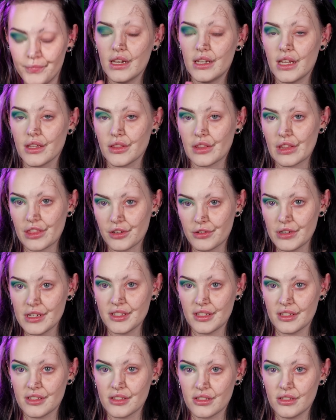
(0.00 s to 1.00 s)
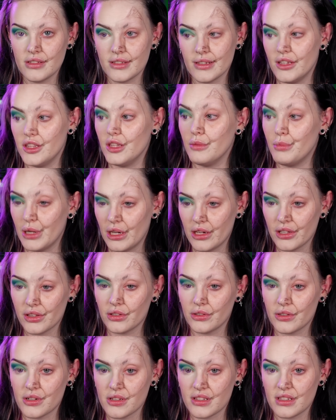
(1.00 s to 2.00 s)
Now, the 3 sisters and the birth
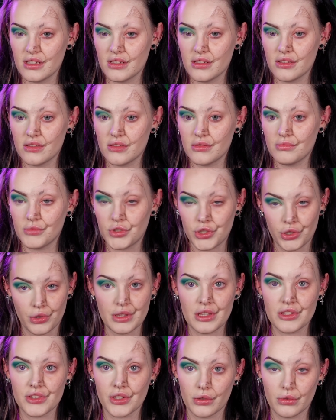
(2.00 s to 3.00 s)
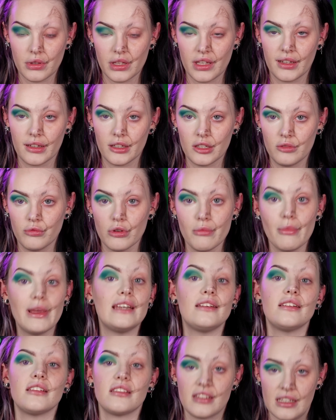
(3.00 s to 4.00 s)
goddesses during this whole thing had
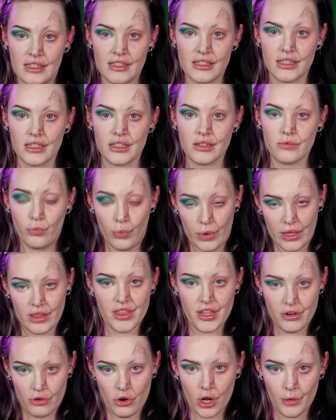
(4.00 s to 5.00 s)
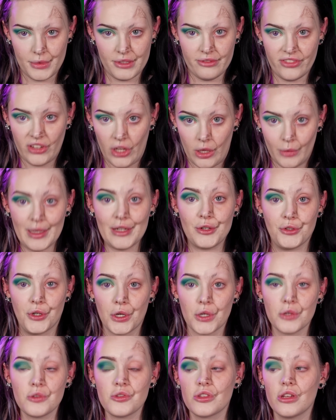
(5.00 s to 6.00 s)
remained seated with their arms firmly
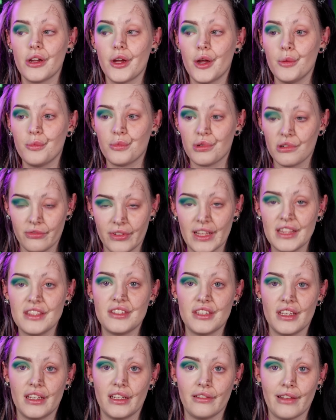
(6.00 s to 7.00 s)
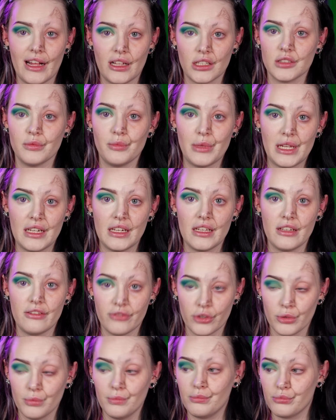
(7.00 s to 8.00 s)
crossed, preventing Alcmene
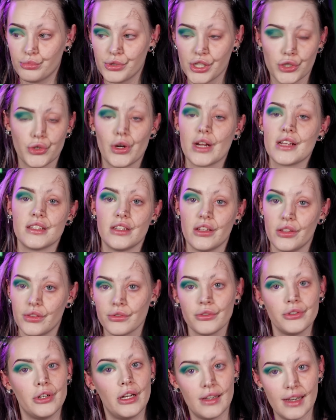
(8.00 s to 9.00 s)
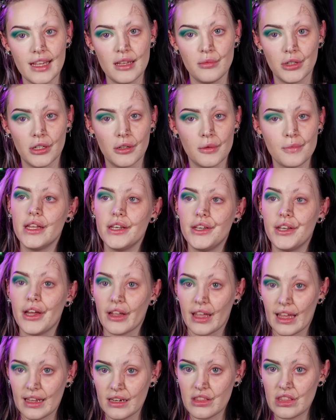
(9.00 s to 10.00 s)
from progressing through her labour.
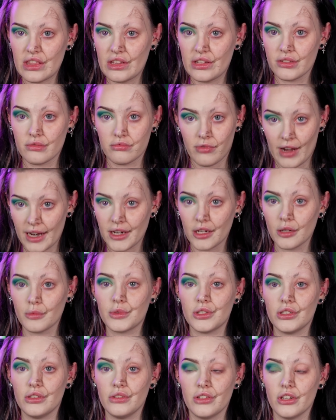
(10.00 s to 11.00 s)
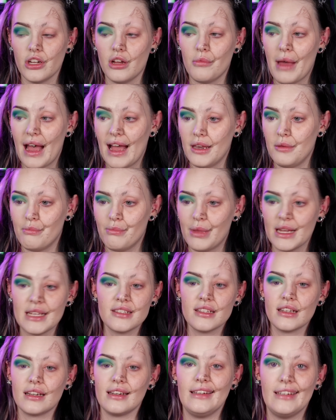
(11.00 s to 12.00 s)
Now, Galantheus ran up to them and
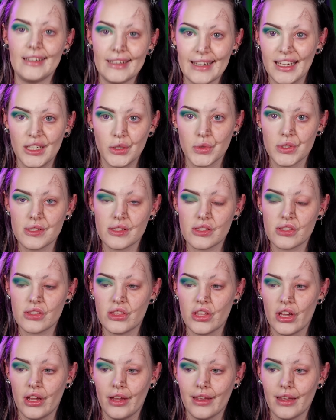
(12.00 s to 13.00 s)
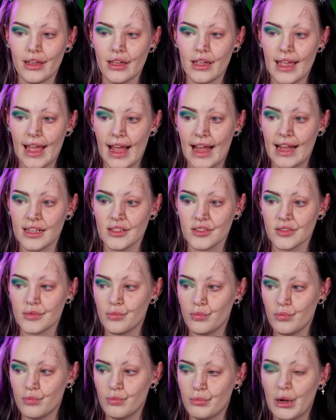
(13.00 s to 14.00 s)
basically announced that, as
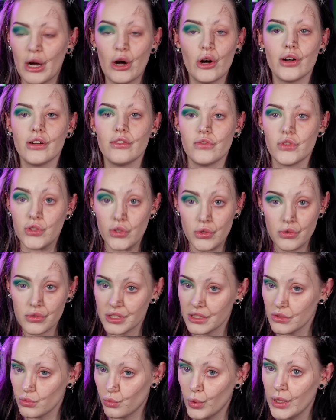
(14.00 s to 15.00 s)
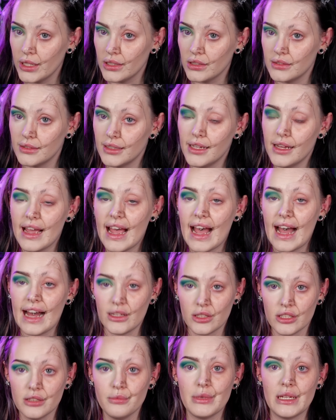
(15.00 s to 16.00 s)
part of Zeus's will,
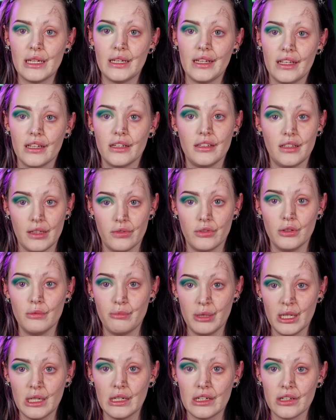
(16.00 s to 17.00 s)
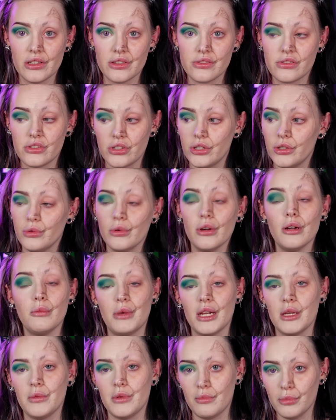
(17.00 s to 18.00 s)
Alcmene had given birth to a
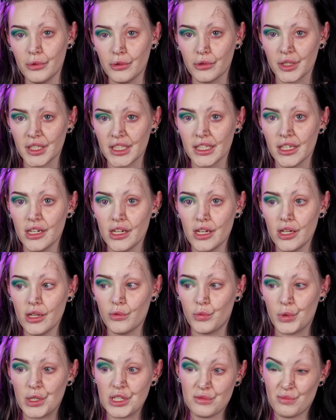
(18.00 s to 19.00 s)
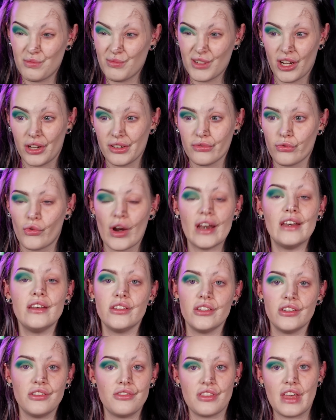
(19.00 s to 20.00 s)
baby boy, which kind of
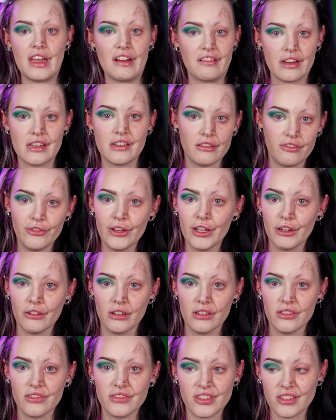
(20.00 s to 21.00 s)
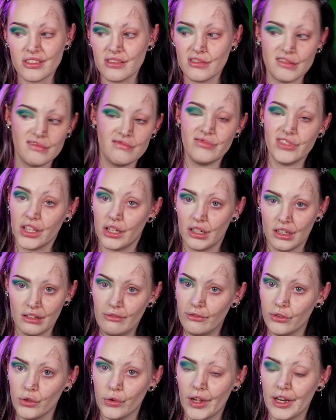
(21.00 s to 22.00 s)
rendered their interference as null
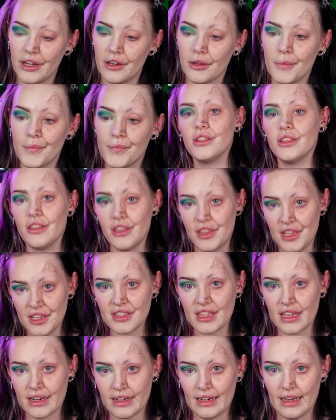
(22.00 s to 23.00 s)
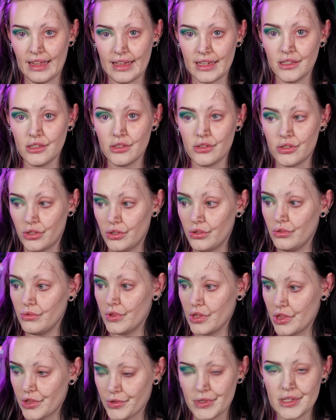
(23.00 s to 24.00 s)
and void. This then led to
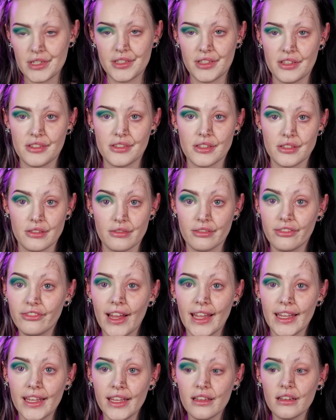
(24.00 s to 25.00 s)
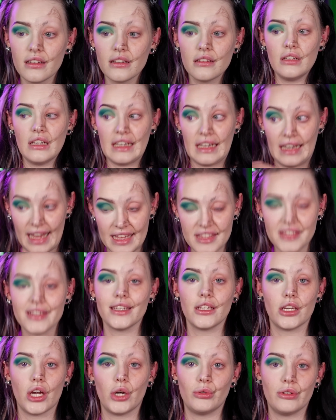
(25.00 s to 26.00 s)
the 3 sisters of fate
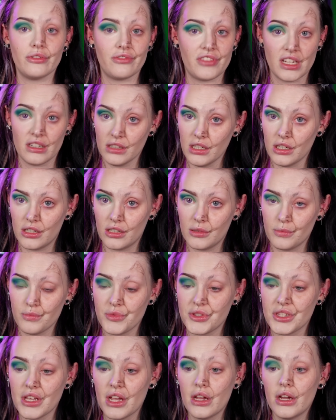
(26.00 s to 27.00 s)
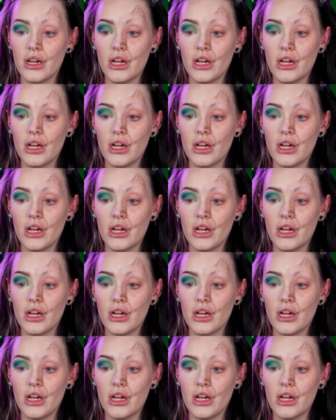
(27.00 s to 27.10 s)
letting go of their arms,